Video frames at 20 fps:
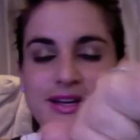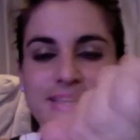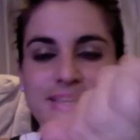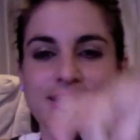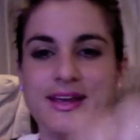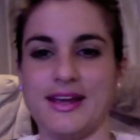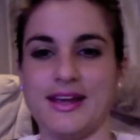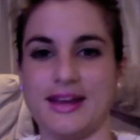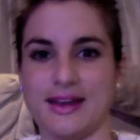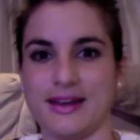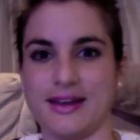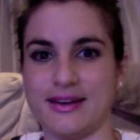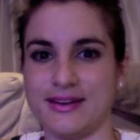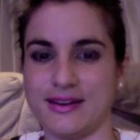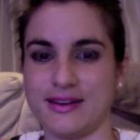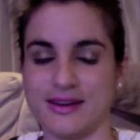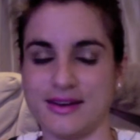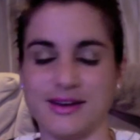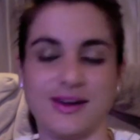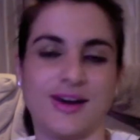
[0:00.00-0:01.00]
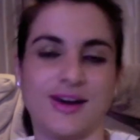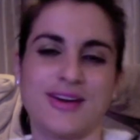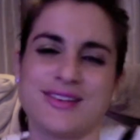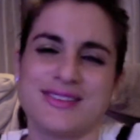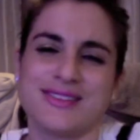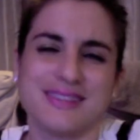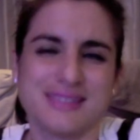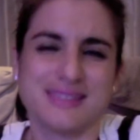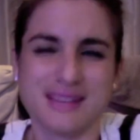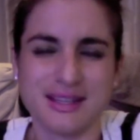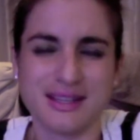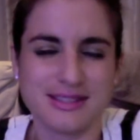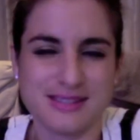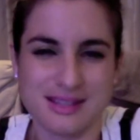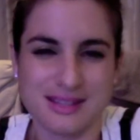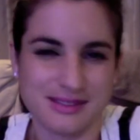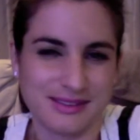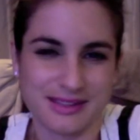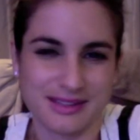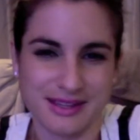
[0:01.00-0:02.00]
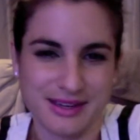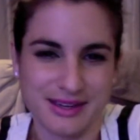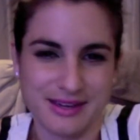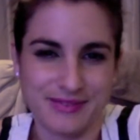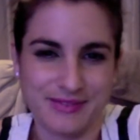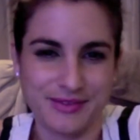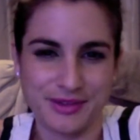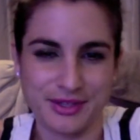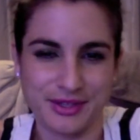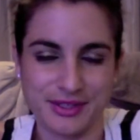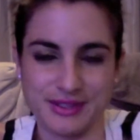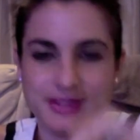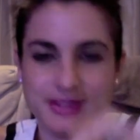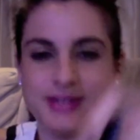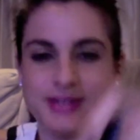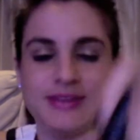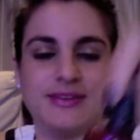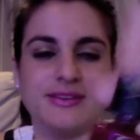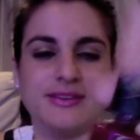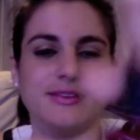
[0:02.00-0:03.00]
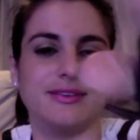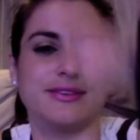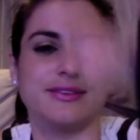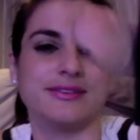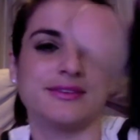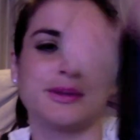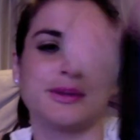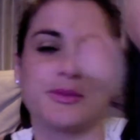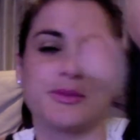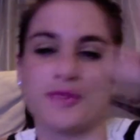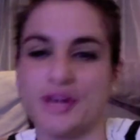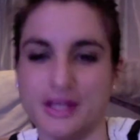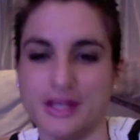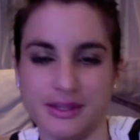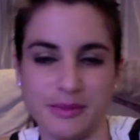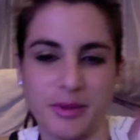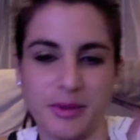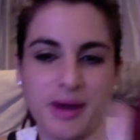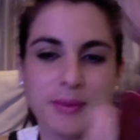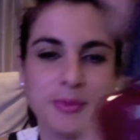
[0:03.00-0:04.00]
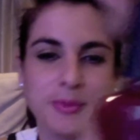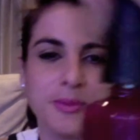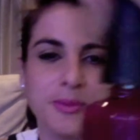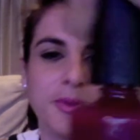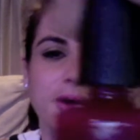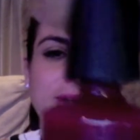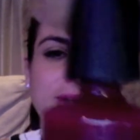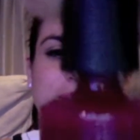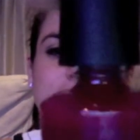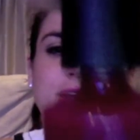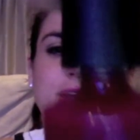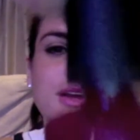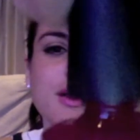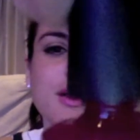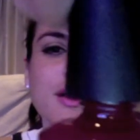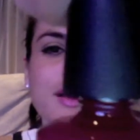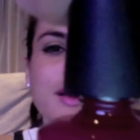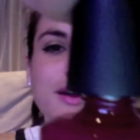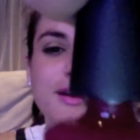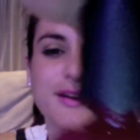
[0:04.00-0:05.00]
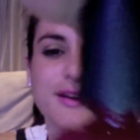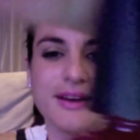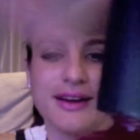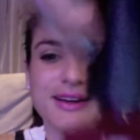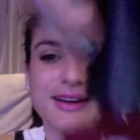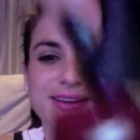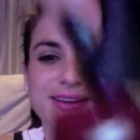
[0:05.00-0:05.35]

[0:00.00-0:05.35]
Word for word: and I know I sound like I have no idea, and I'm reading the bottom of the bottle. Okay,